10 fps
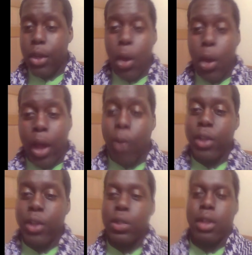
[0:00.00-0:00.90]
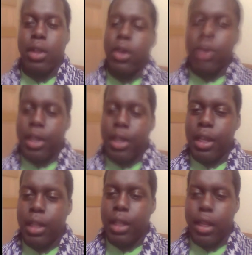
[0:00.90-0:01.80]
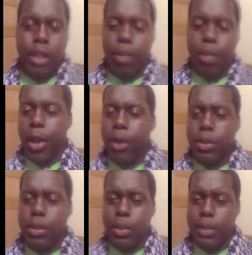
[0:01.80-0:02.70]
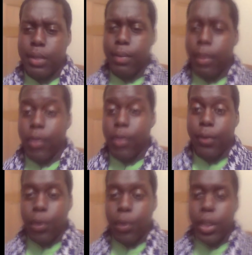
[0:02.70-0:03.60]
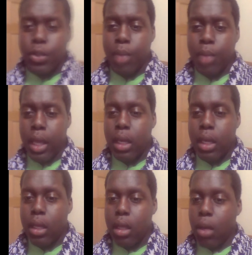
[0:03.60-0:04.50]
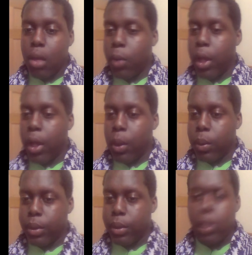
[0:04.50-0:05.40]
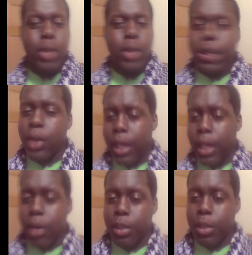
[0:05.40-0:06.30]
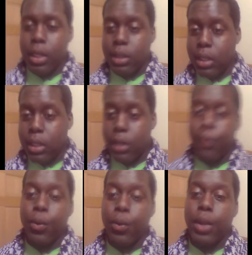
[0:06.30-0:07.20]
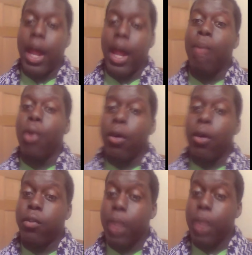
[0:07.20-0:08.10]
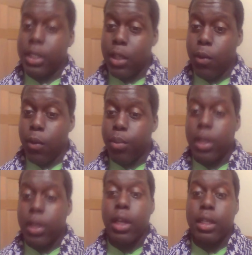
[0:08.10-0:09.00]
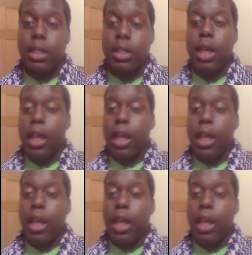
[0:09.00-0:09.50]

you know how when you start cooking and then your parents want some of your food that you make? Well, don't try to do that either because this is the food that I bought for myself because